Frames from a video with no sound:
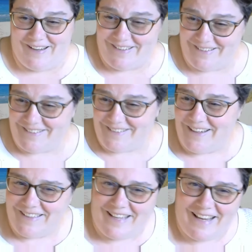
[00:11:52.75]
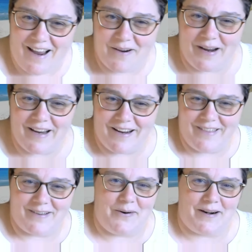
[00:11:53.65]
Because I can't quite cut the
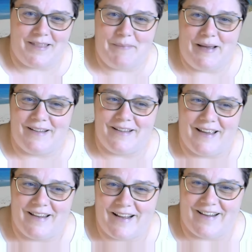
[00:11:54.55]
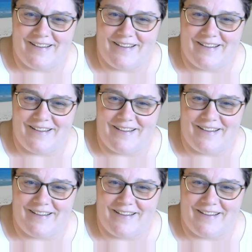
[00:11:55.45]
cord on the Mendeley, and I'm